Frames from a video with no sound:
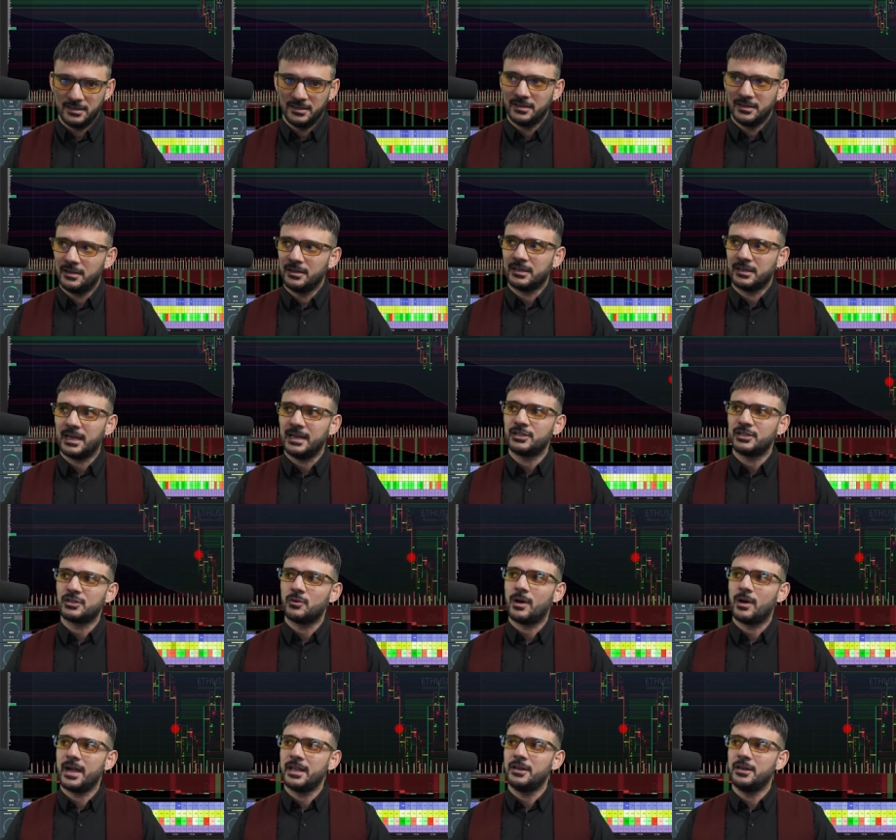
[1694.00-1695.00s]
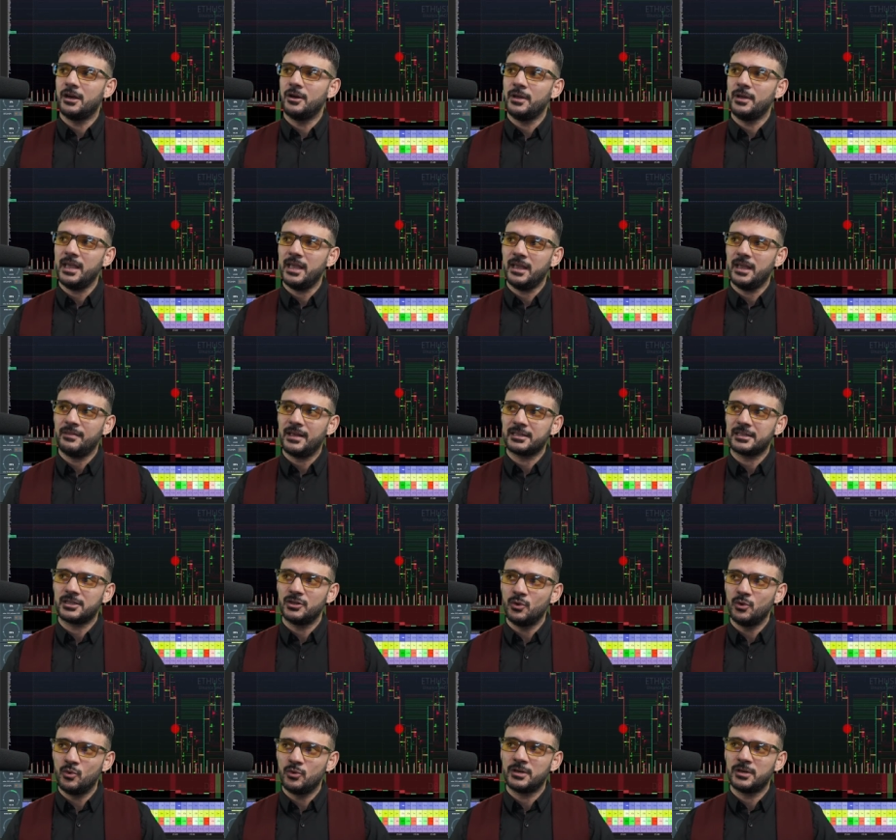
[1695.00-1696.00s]
Okay, so I know here that's an
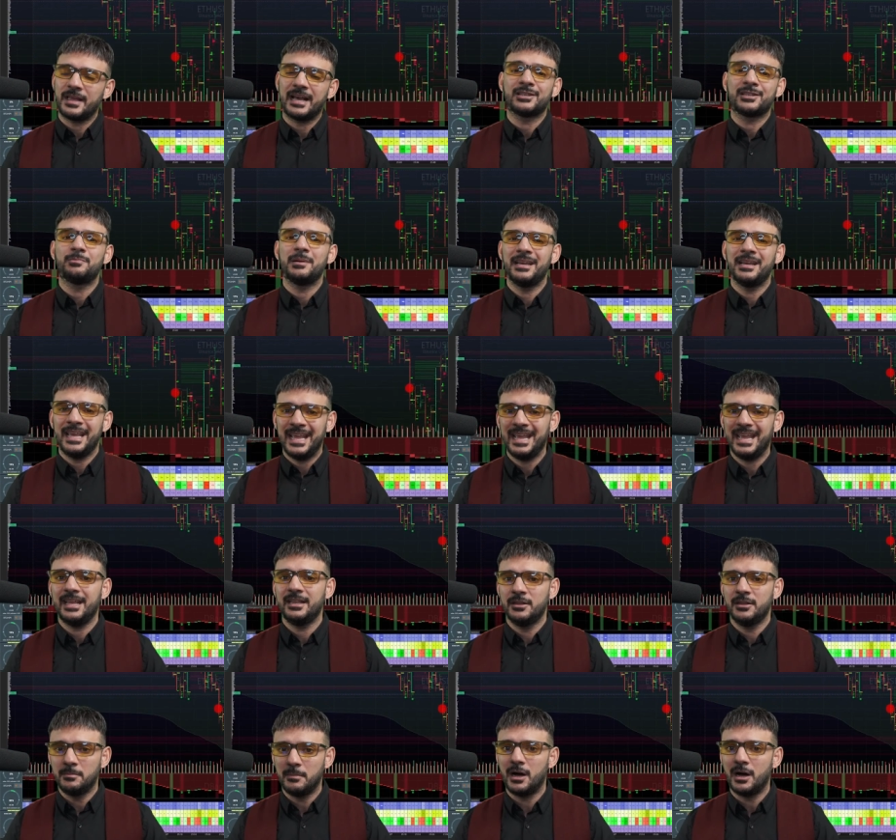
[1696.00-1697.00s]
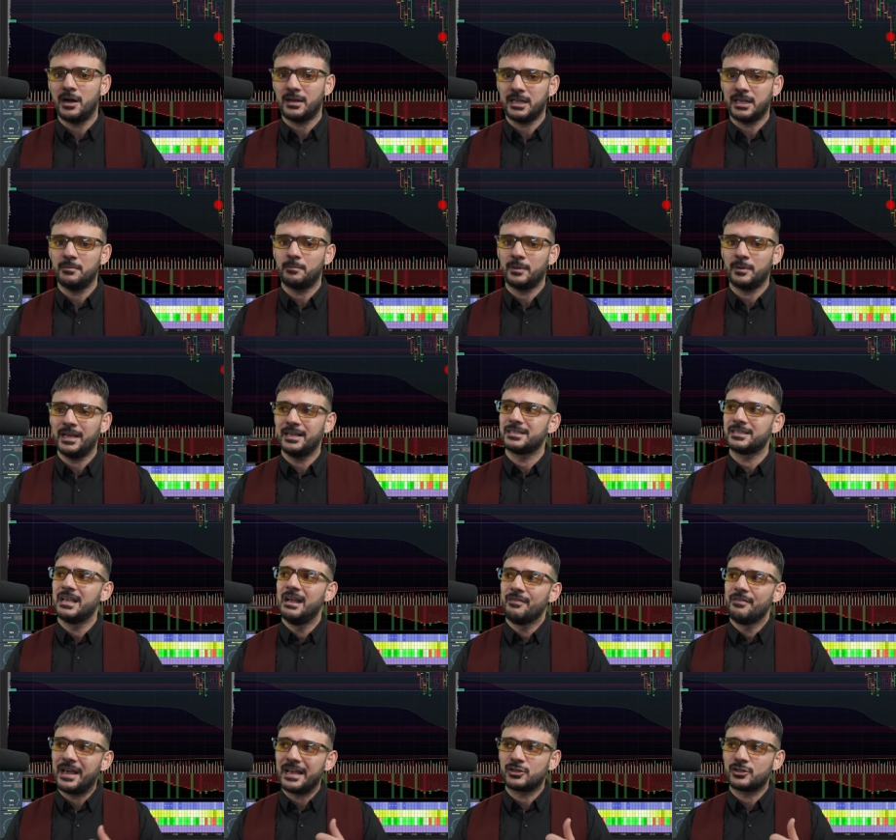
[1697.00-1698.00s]
order that's been hit in the marketplace.
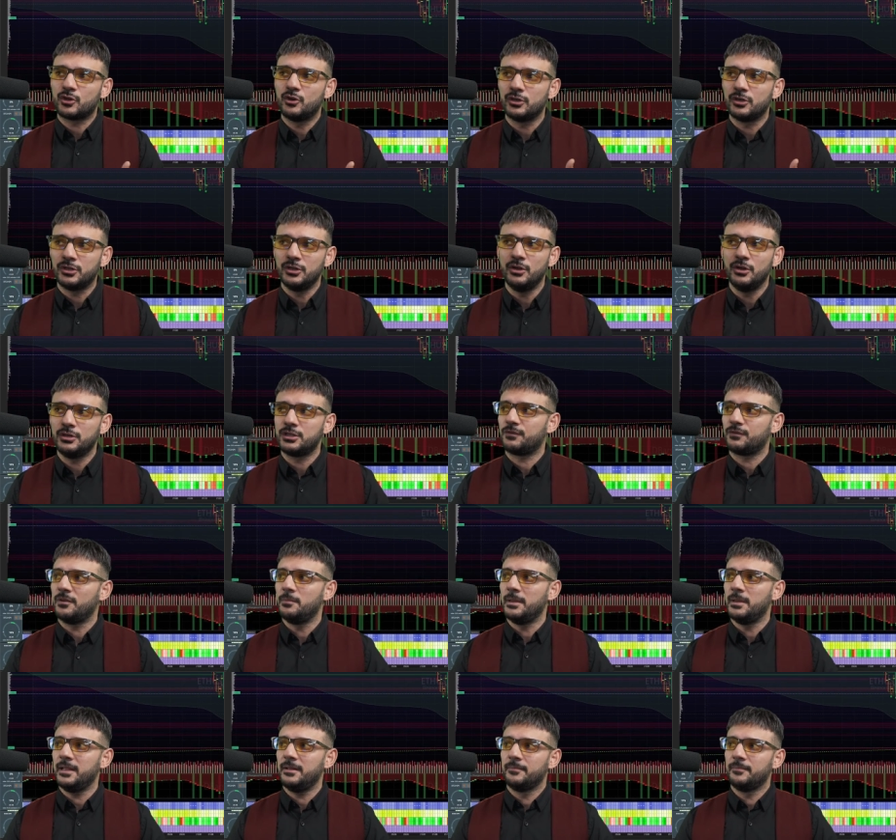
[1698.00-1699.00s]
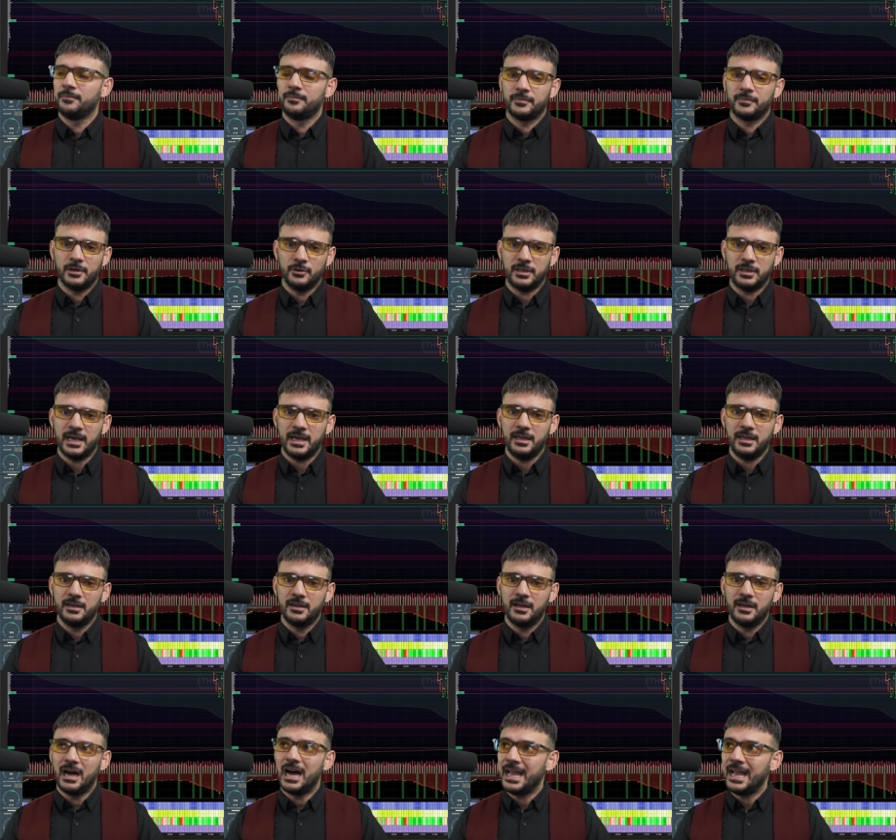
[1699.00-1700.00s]
That's good news for me. Okay,
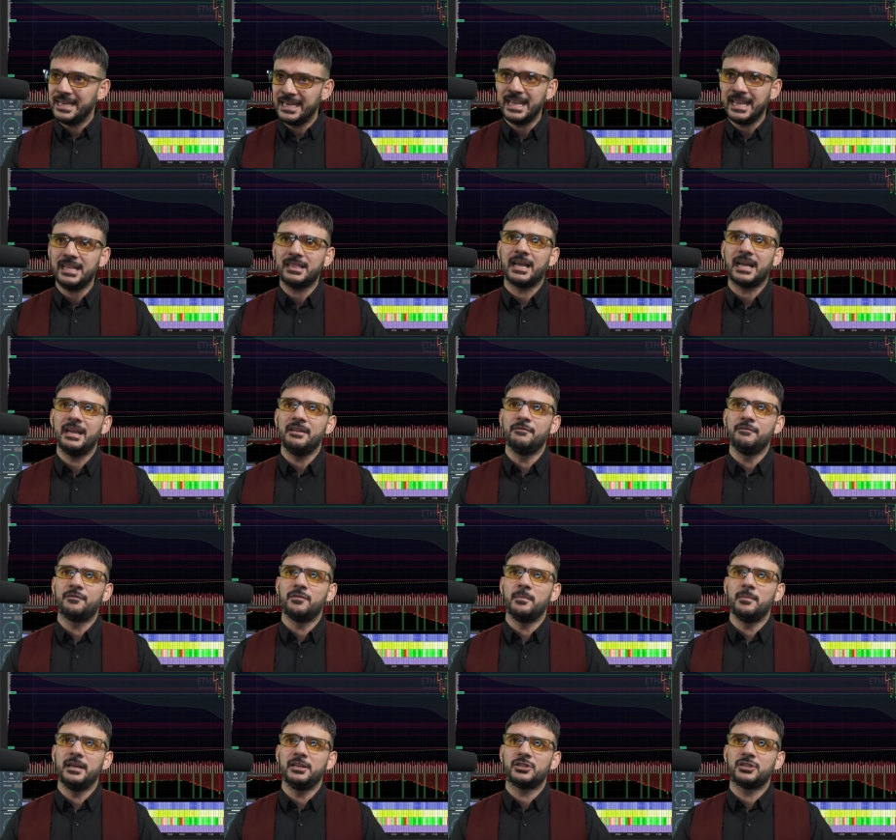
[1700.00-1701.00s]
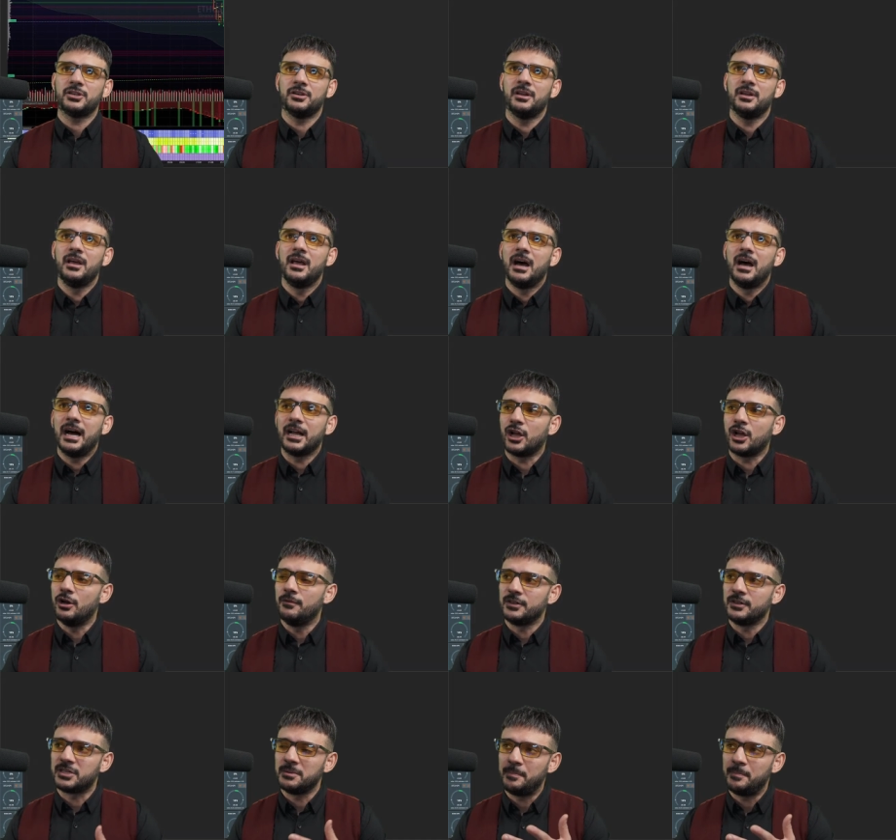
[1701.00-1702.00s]
I need that information. I go over
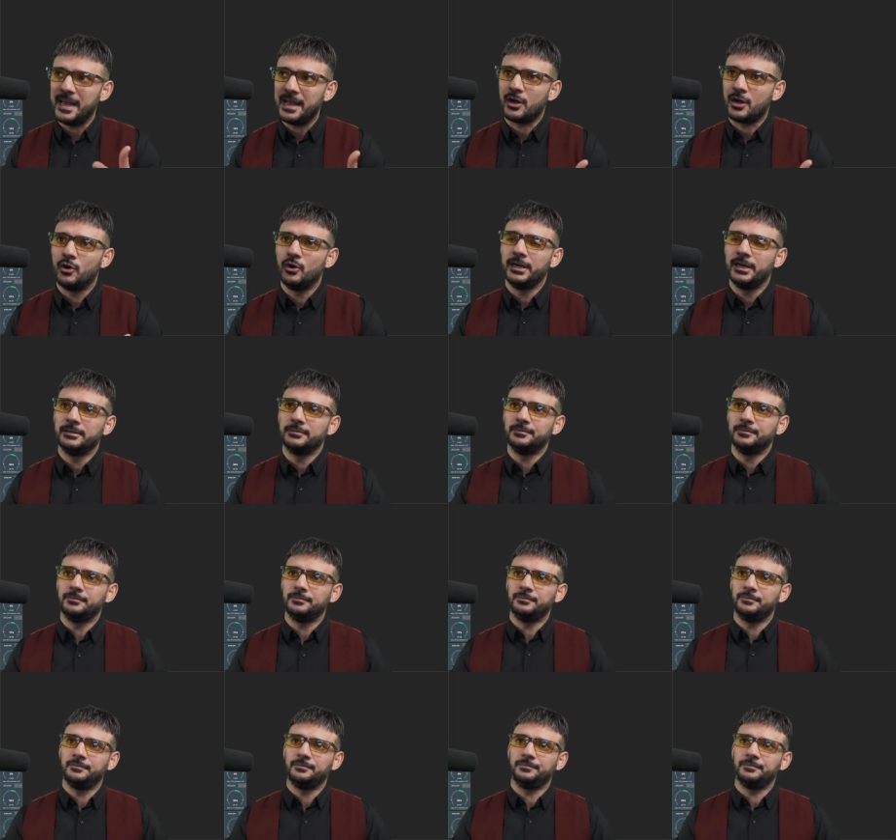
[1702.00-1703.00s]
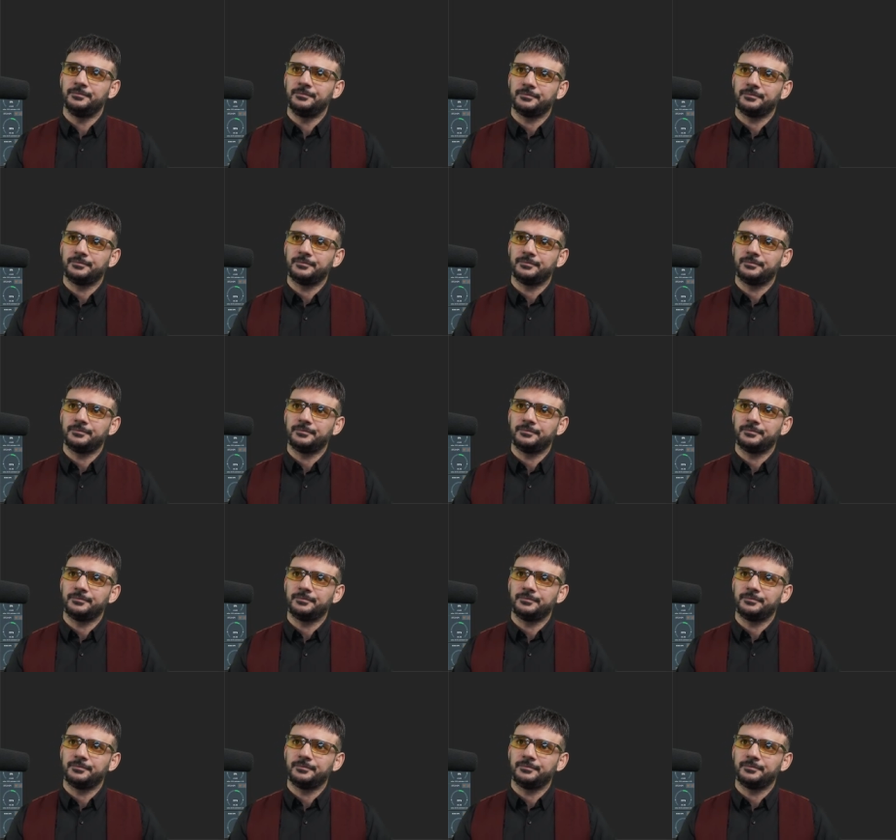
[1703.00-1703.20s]
to Bitcoin.